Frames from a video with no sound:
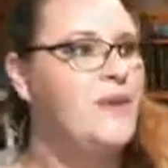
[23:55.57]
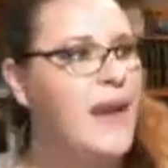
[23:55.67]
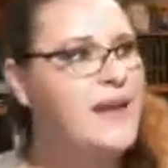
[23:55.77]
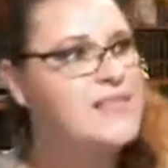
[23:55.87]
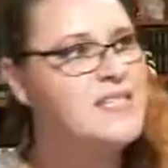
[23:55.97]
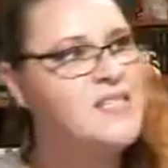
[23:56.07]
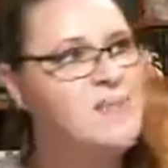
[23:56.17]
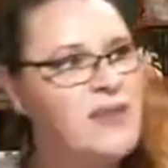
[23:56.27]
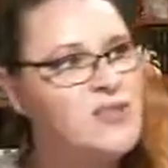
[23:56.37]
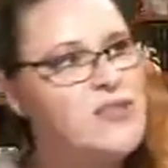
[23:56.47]
as a
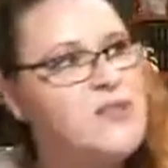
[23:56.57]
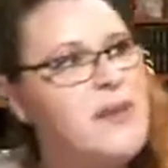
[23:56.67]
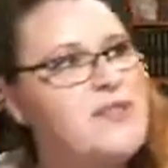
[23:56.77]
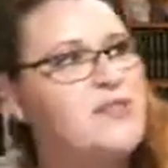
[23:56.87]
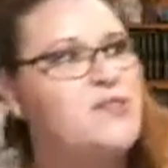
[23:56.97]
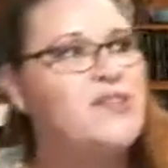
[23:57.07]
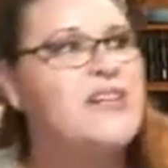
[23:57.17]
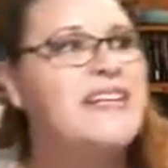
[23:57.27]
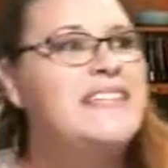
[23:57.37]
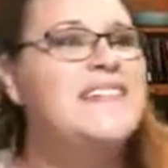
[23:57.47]
special
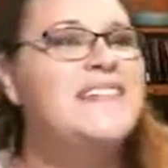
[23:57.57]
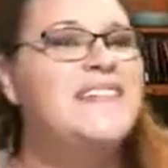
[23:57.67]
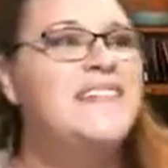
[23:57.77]
treat,